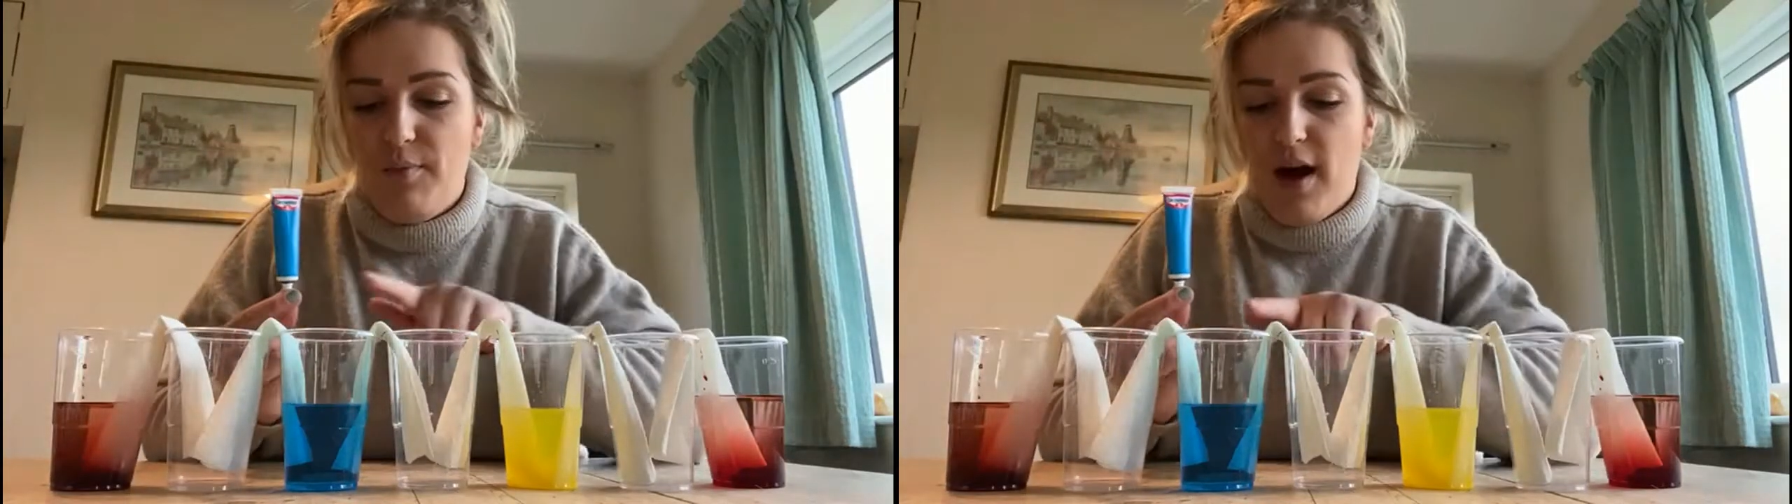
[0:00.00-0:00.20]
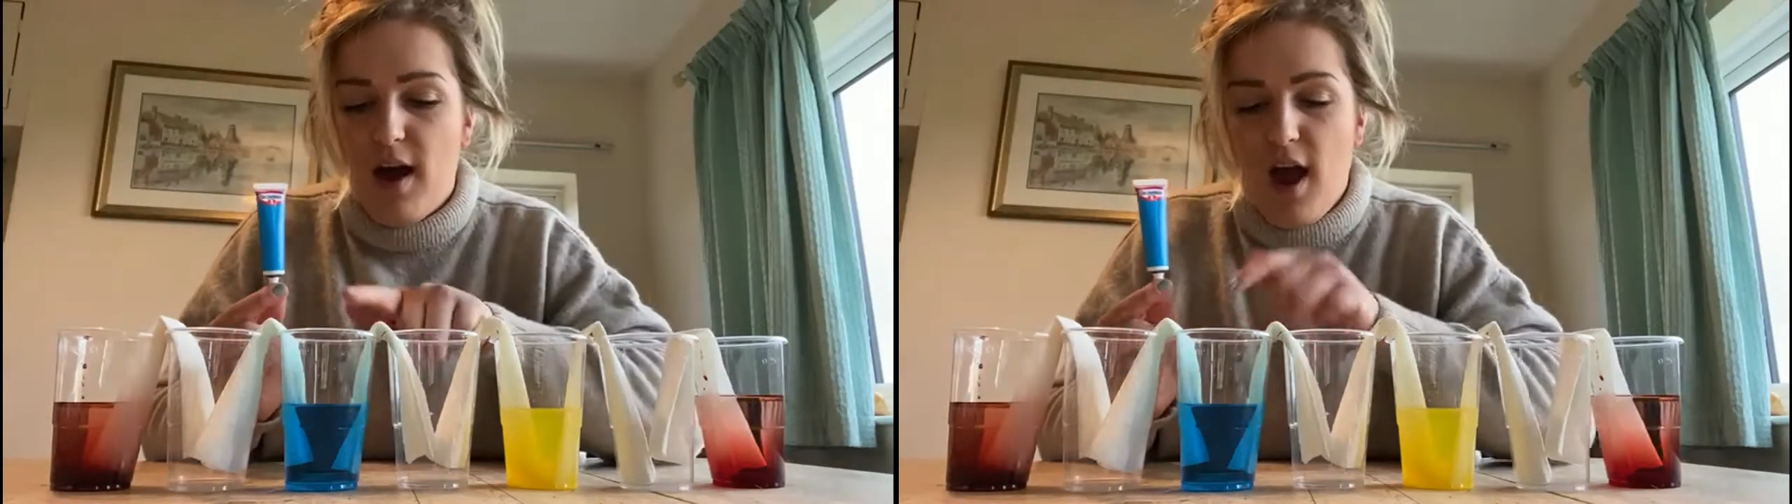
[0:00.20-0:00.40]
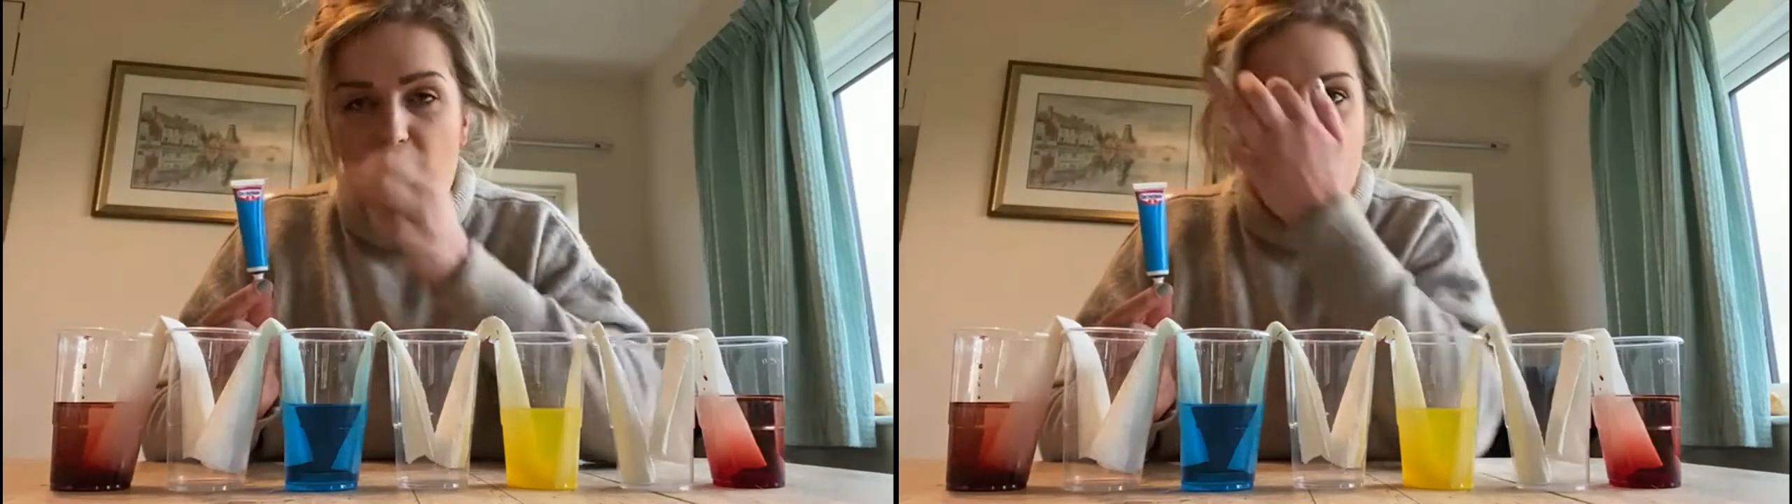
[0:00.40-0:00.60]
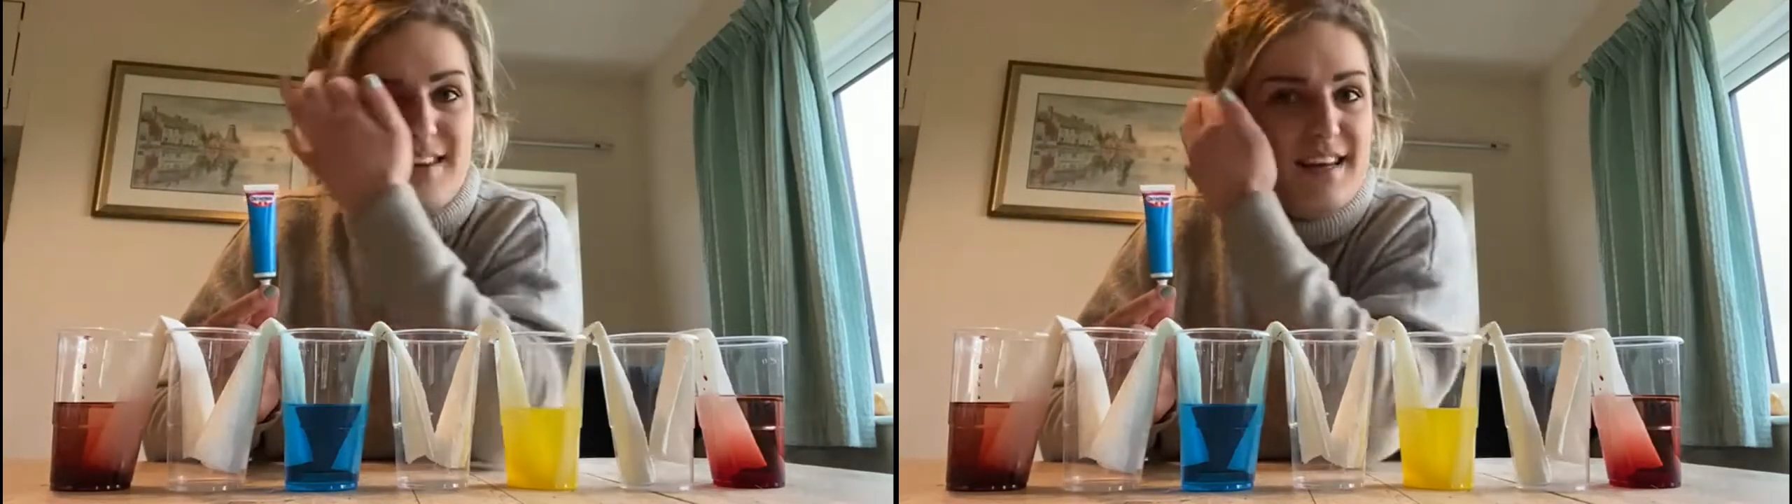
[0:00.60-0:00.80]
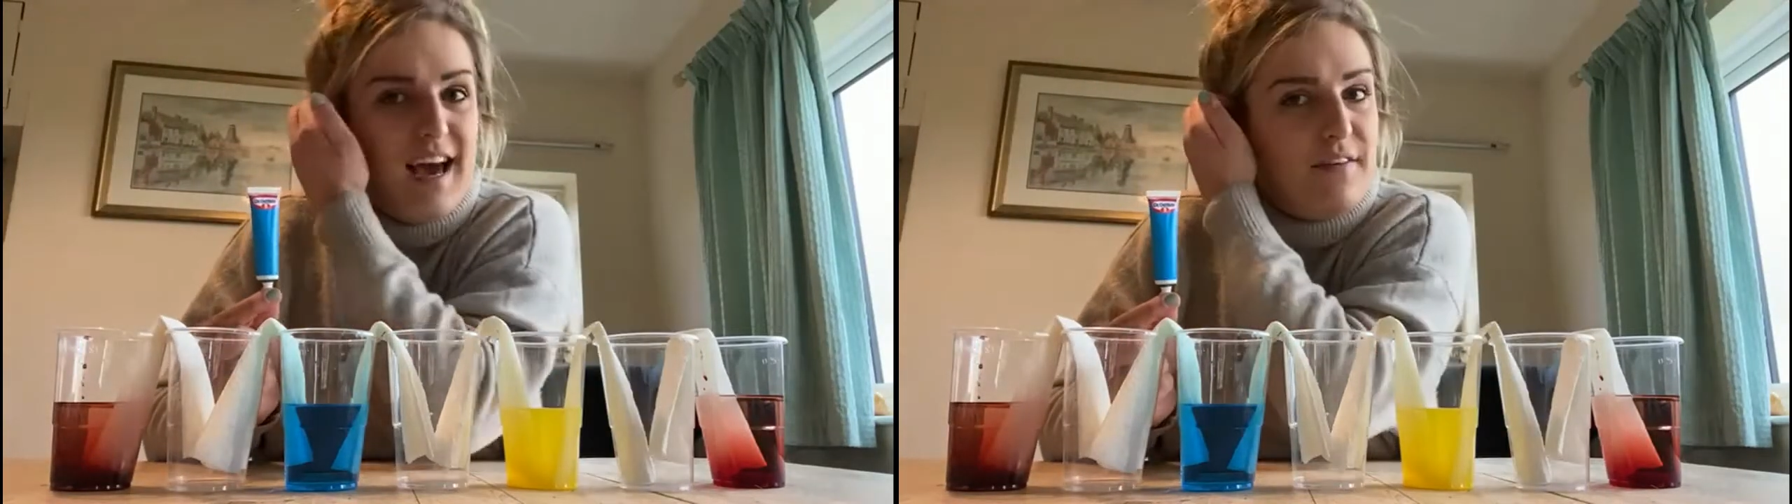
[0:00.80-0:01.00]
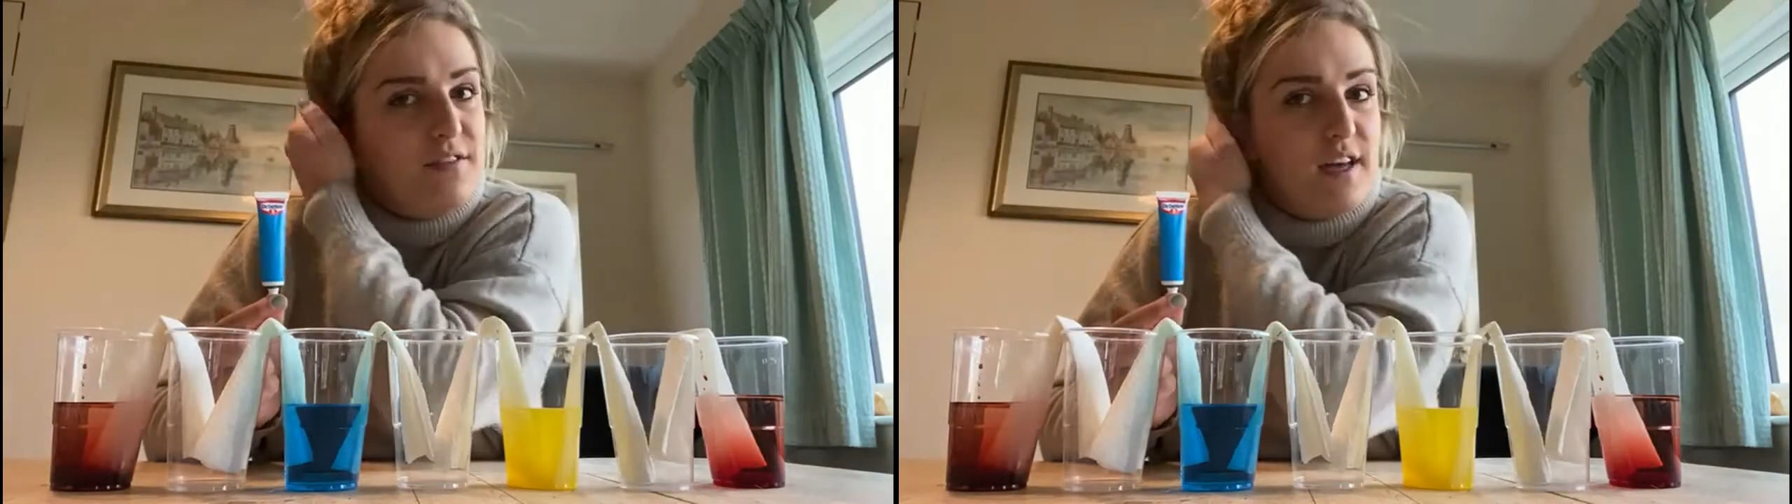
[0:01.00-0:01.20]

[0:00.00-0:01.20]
but I did have